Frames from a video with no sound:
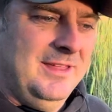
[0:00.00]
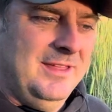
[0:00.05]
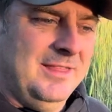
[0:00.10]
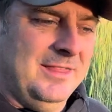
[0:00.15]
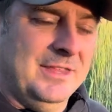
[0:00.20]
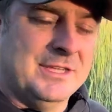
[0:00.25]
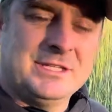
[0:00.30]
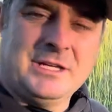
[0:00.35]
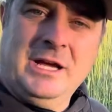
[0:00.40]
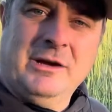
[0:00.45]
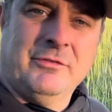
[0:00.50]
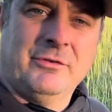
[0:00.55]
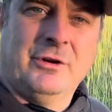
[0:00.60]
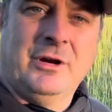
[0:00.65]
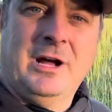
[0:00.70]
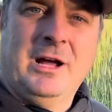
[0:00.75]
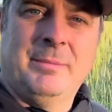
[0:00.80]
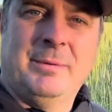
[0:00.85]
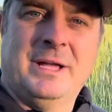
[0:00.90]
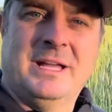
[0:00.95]
This cover
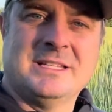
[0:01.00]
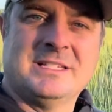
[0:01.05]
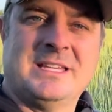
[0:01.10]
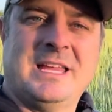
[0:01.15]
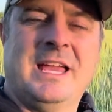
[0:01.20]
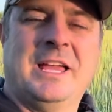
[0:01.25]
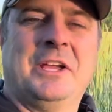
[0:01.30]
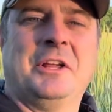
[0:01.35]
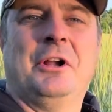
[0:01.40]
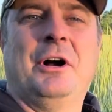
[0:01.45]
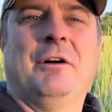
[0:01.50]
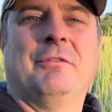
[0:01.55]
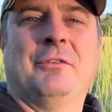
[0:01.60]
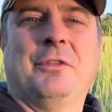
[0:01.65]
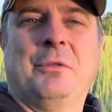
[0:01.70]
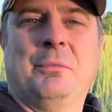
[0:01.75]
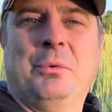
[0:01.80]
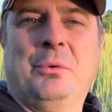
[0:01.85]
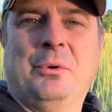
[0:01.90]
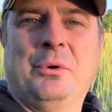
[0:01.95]
crop has taken off to
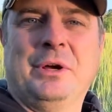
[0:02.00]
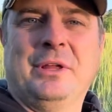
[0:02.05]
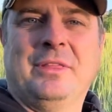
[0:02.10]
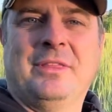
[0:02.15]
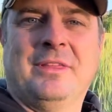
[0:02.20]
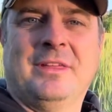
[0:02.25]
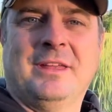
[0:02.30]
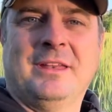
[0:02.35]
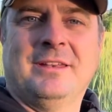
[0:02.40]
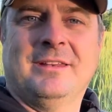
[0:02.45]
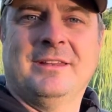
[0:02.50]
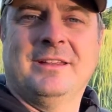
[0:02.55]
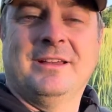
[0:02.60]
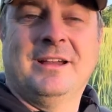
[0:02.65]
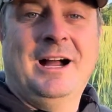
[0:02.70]
the point that